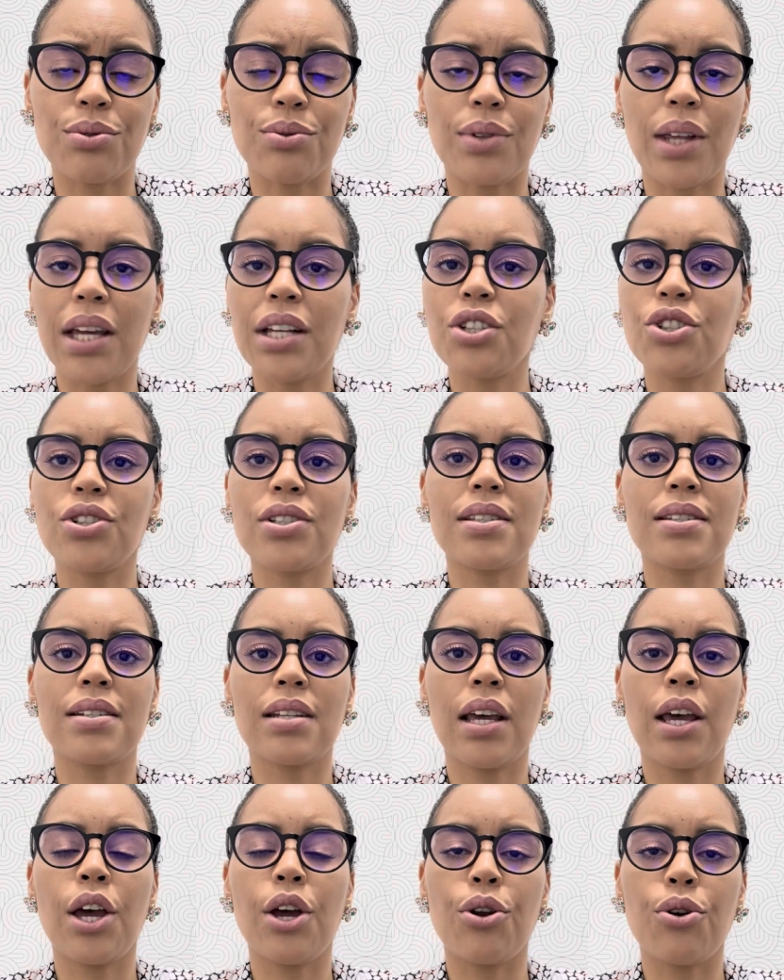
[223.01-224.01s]
They just
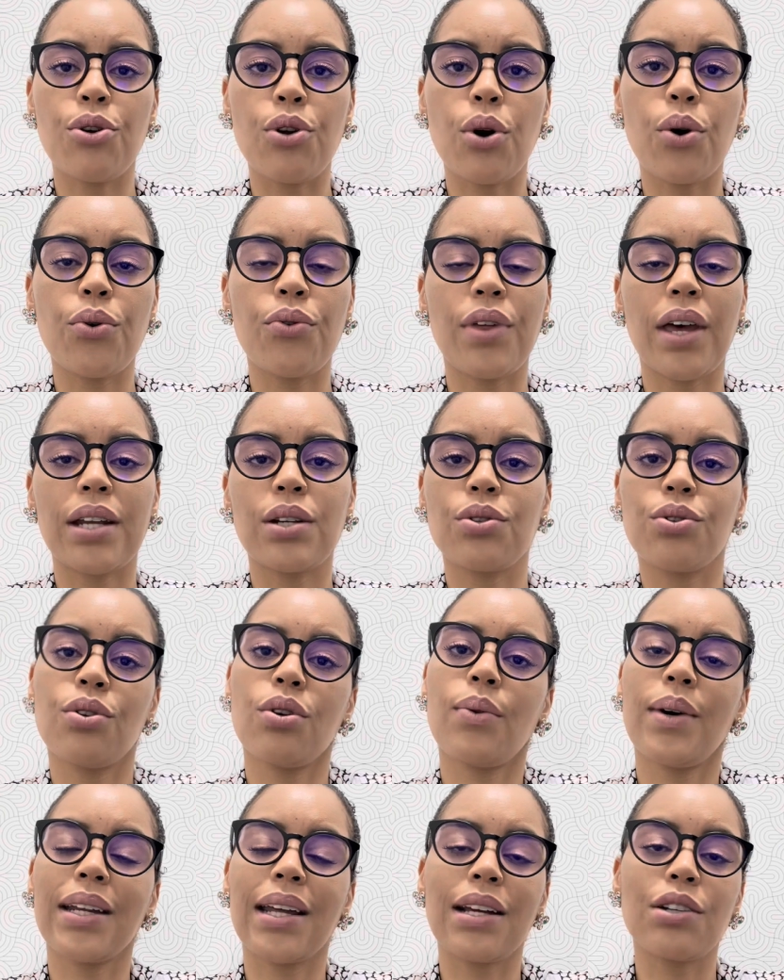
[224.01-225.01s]
know that,
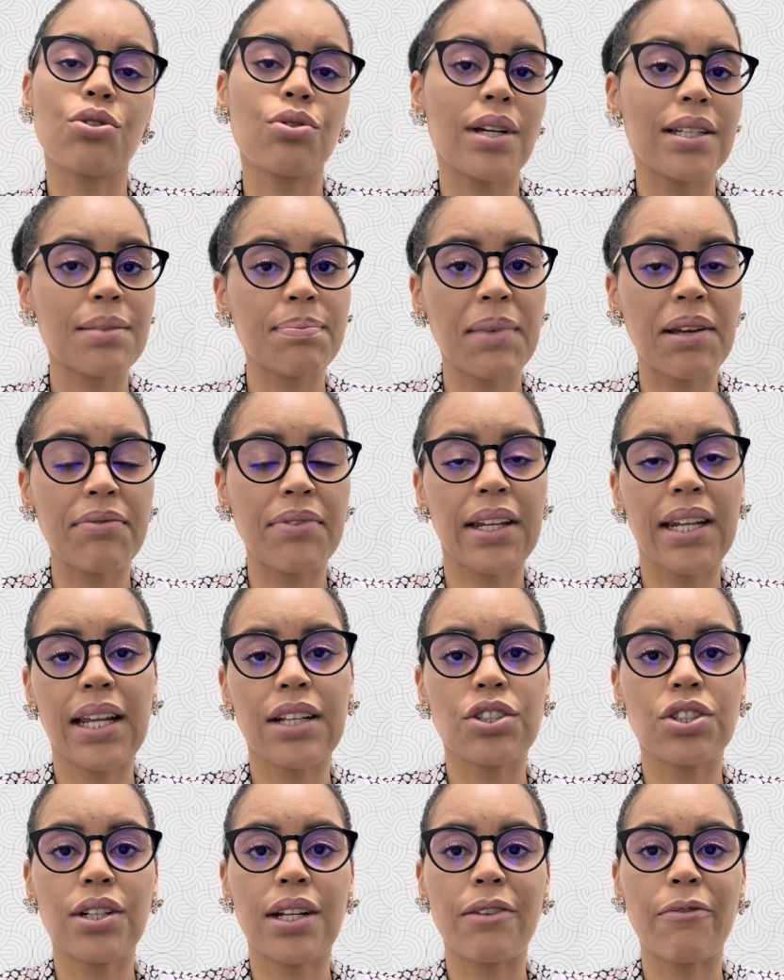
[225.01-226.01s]
I trust my
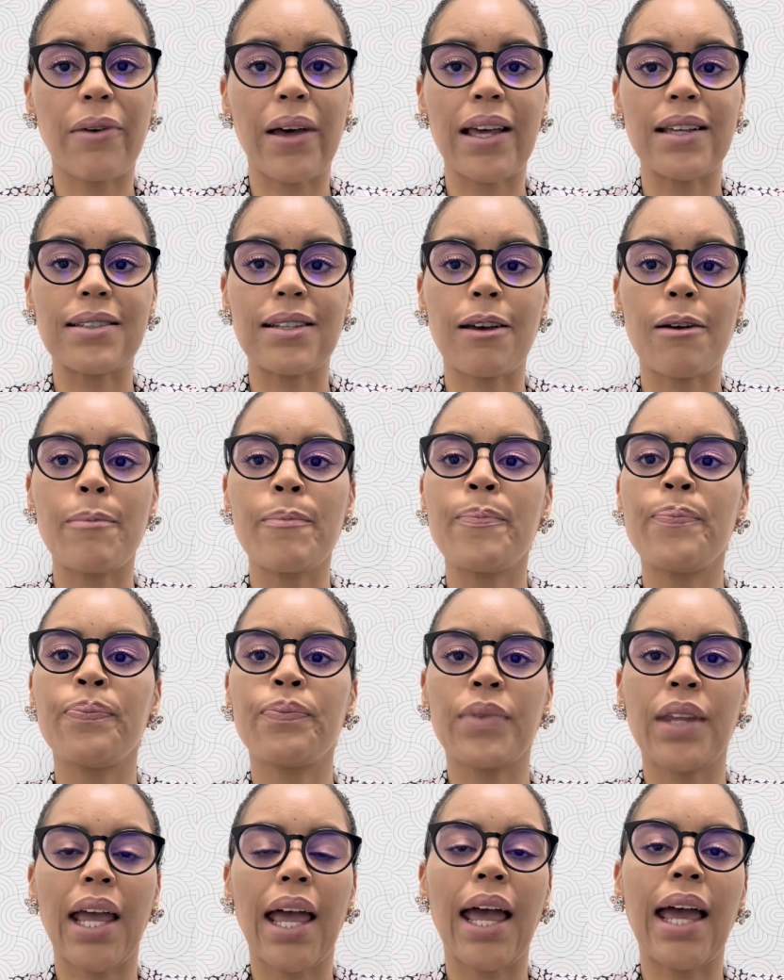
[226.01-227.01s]
financial advisor,
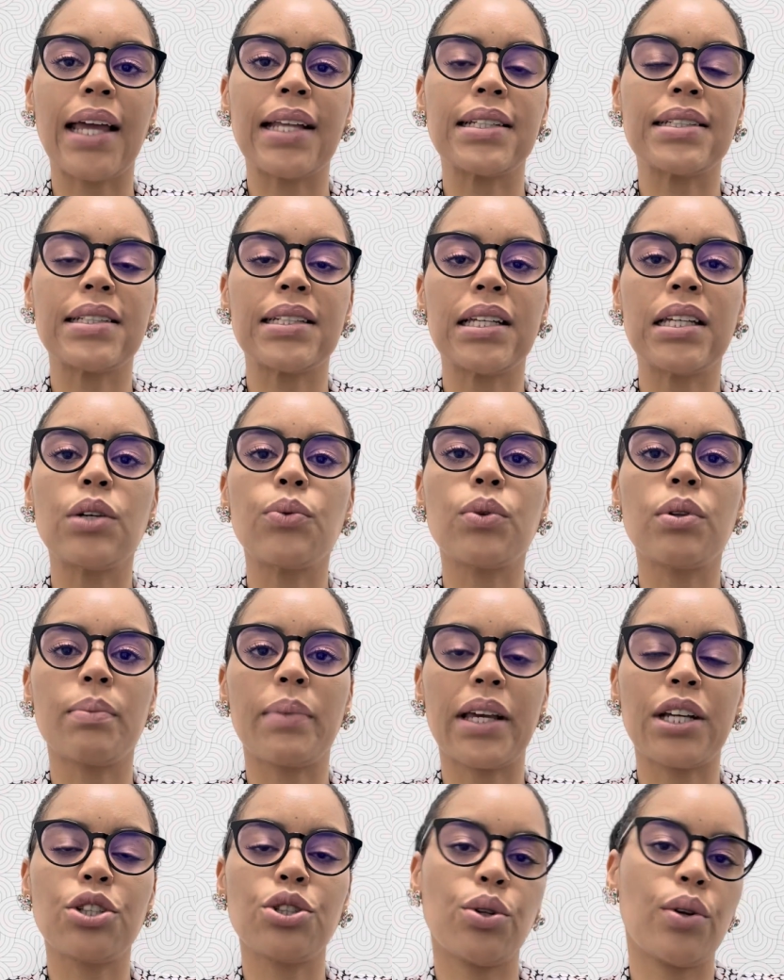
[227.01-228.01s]
and he will
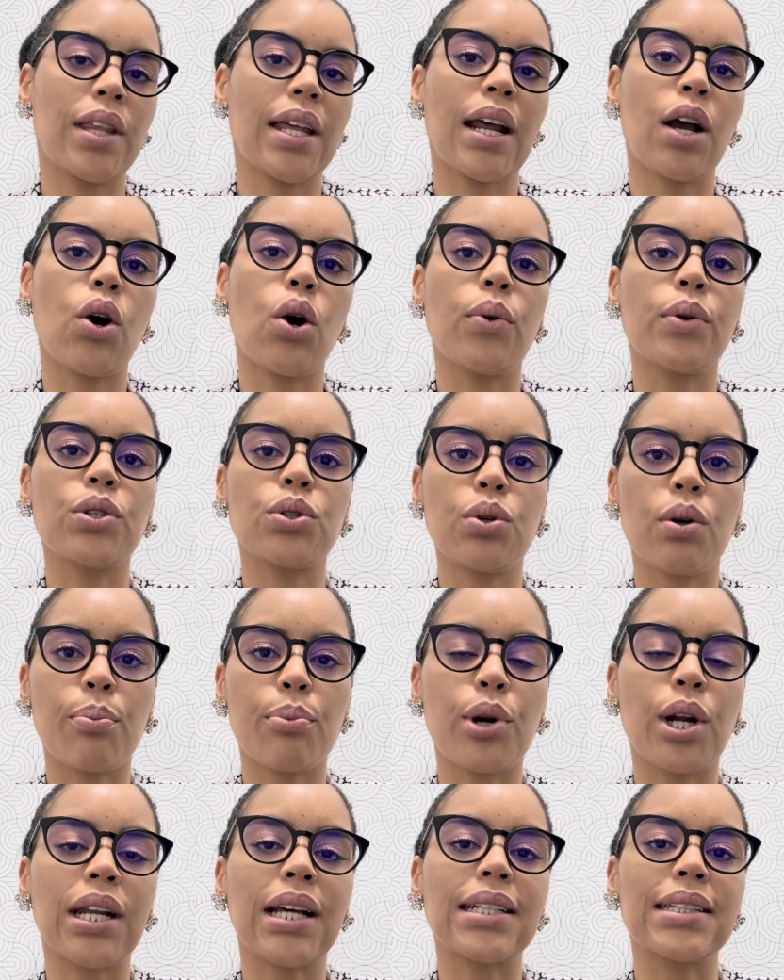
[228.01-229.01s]
make sure that I go into a
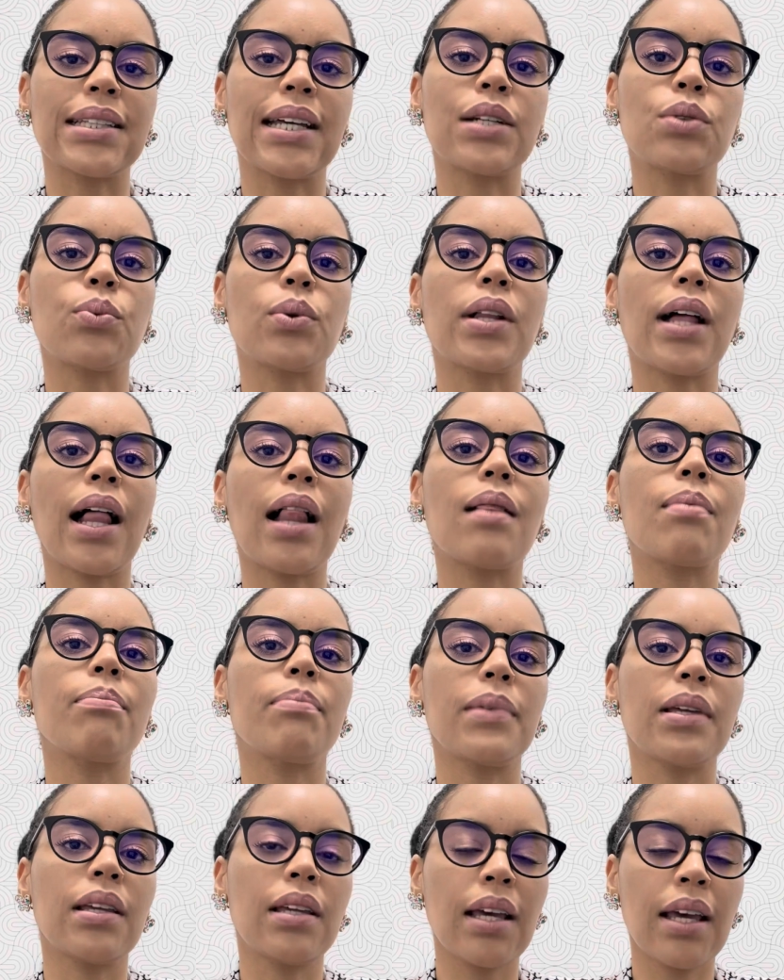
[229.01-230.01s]
product that will help
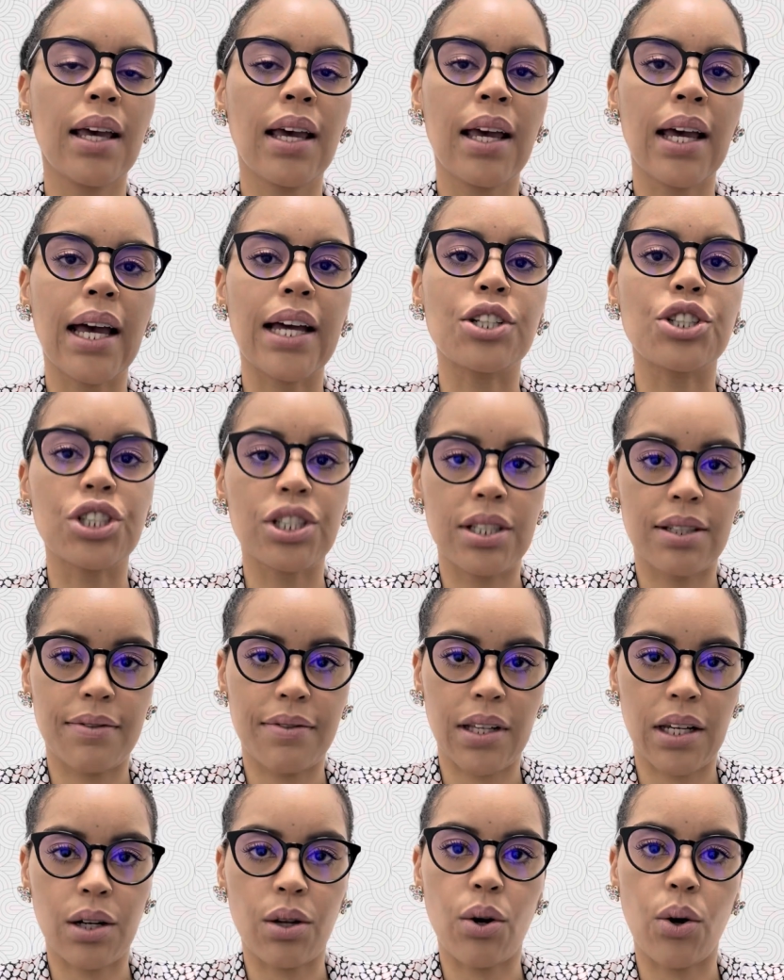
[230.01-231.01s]
me achieve
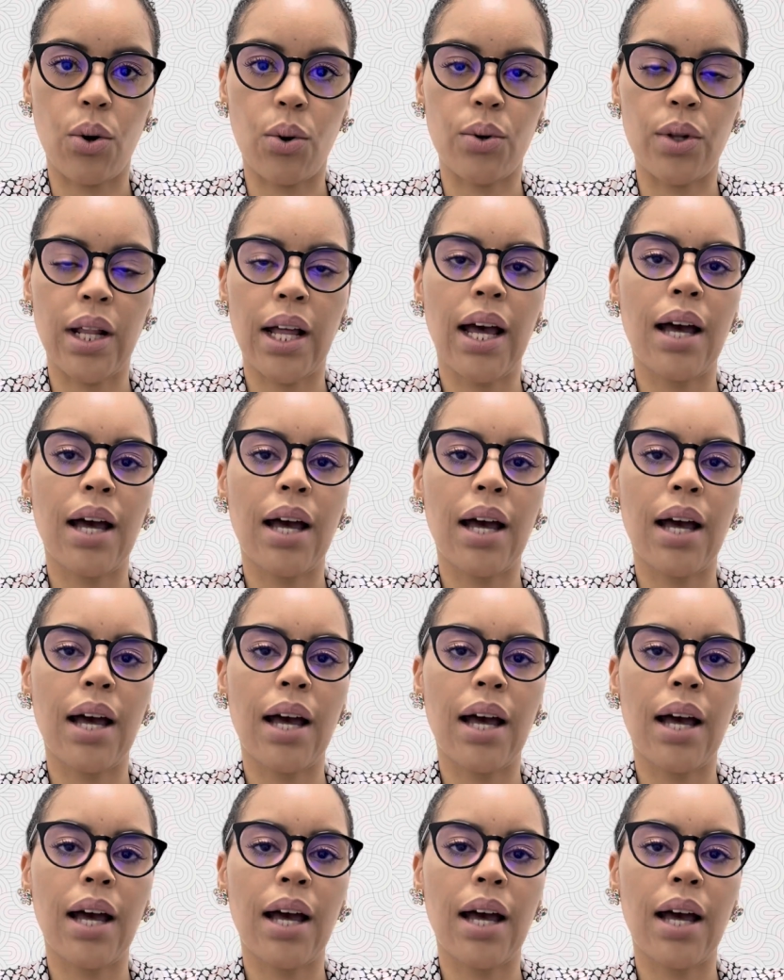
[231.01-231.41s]
that goal.